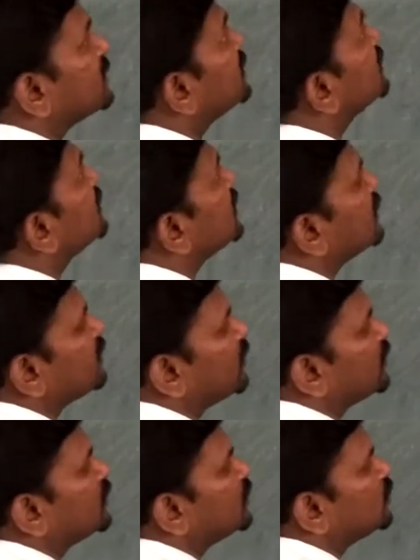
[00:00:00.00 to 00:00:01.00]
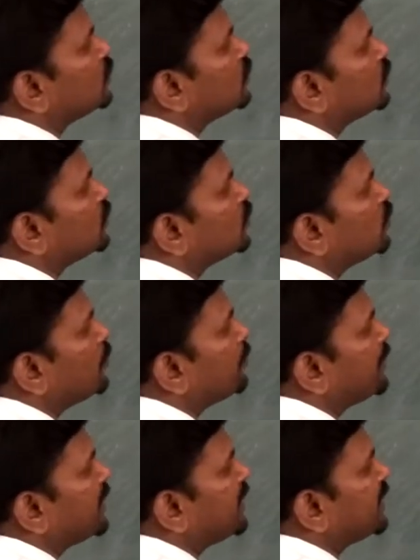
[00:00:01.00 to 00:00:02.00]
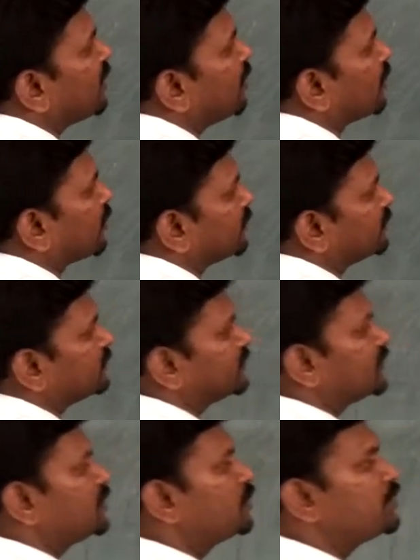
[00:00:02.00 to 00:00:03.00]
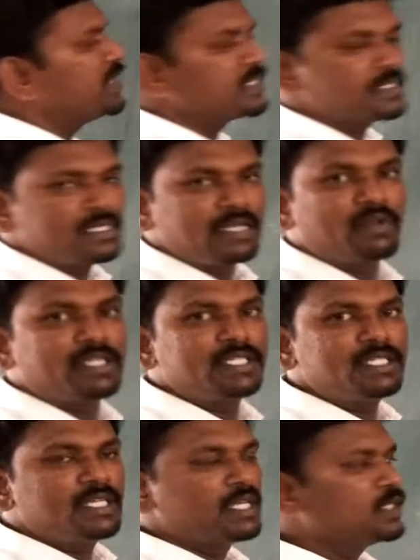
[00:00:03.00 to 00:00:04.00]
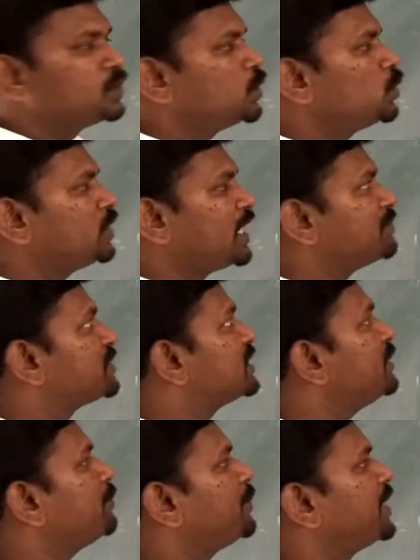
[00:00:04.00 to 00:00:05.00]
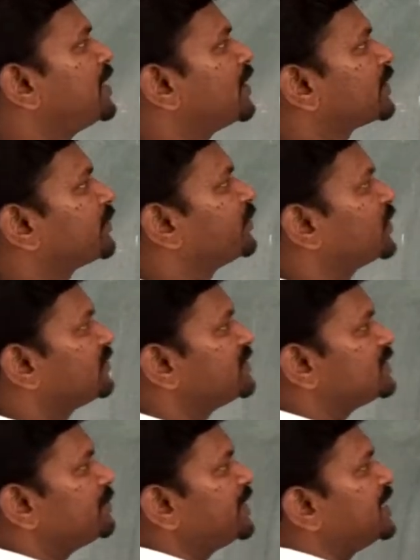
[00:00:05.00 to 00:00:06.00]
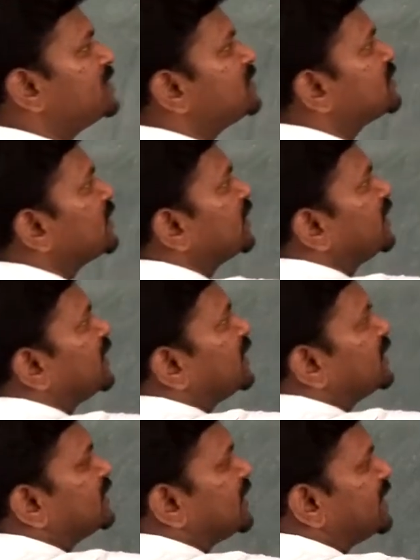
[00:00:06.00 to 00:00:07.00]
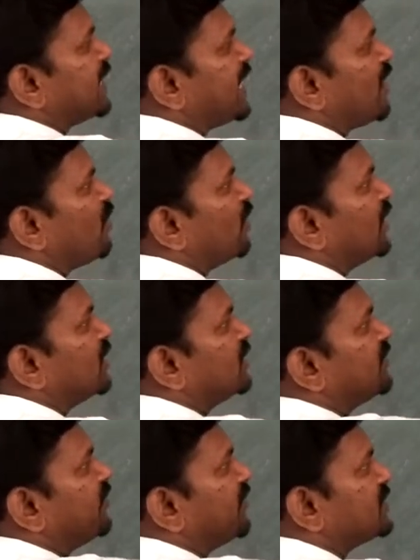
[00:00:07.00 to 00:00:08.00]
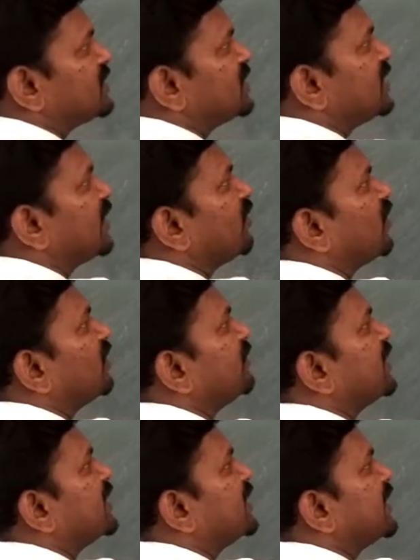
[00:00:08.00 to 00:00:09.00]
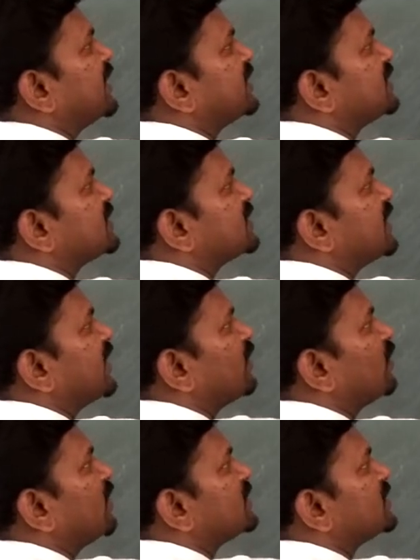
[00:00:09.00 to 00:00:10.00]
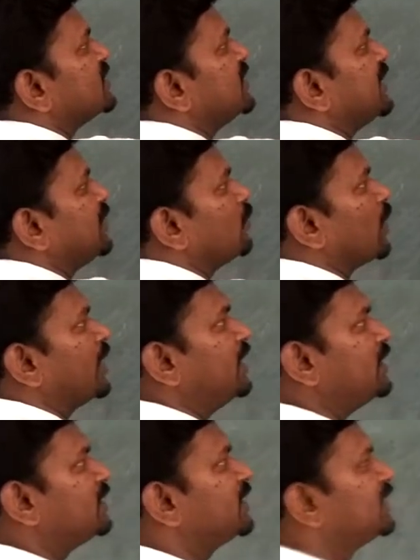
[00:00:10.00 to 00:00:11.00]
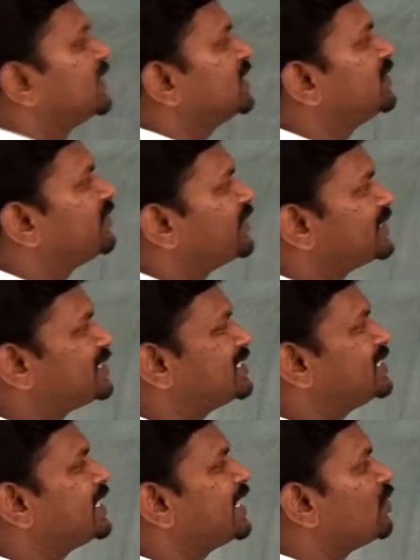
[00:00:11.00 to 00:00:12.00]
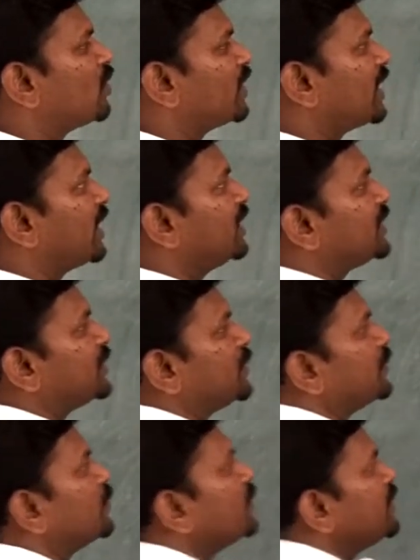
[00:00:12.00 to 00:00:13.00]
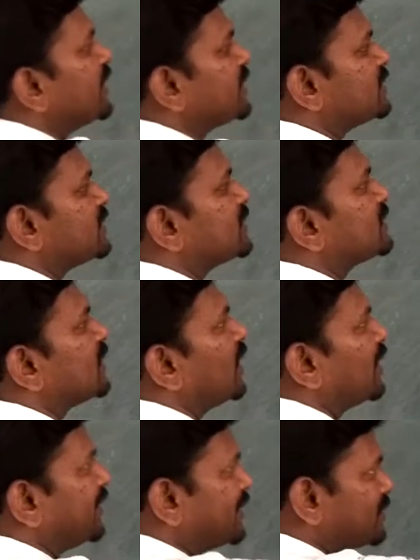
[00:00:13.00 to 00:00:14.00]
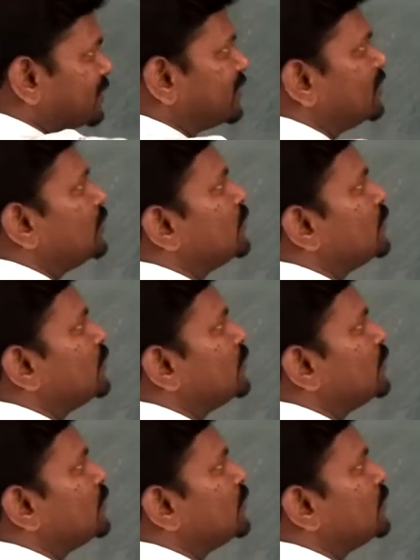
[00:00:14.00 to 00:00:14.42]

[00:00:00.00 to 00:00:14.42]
is equal to 2PR. QS is equal to 2 times the PR, which means the diagonal, the first diagonal, we can take this diagonal as D1. The first diagonal QS or SQ